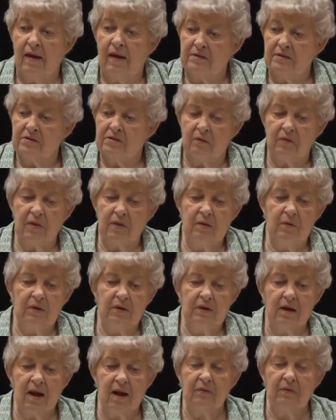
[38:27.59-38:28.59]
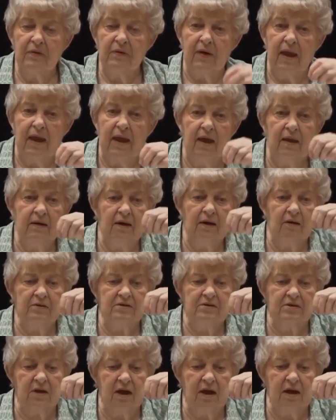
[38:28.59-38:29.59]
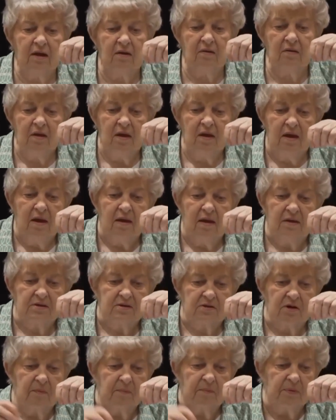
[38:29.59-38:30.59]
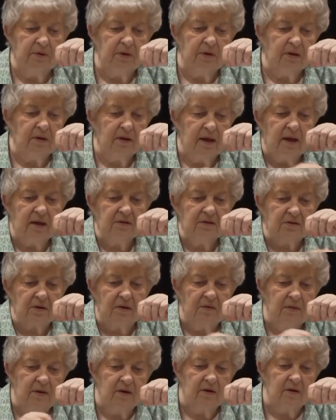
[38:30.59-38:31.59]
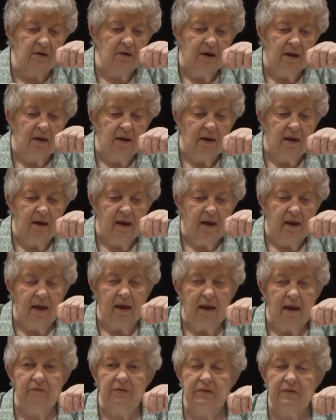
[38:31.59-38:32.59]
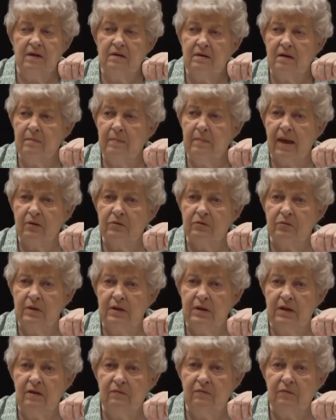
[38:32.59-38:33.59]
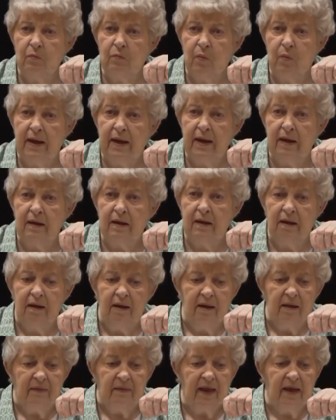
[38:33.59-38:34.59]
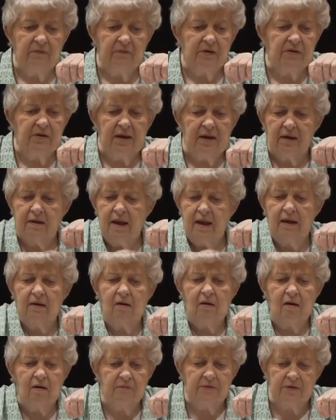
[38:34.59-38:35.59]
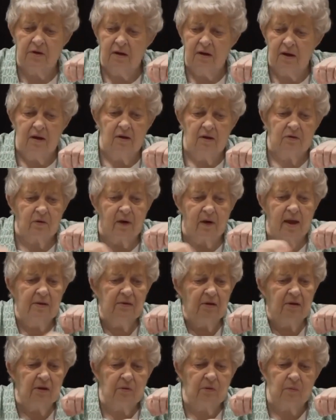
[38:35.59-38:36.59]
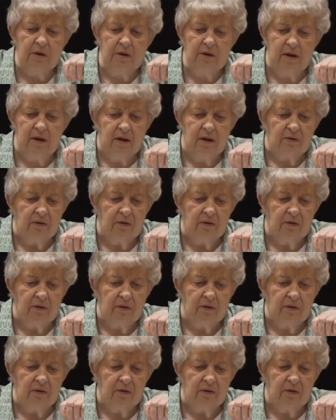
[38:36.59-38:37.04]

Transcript: And so they would get out their handheld scale start putting eggs on there. If it didn't come out to an even weight, they have to take an egg off and try another one.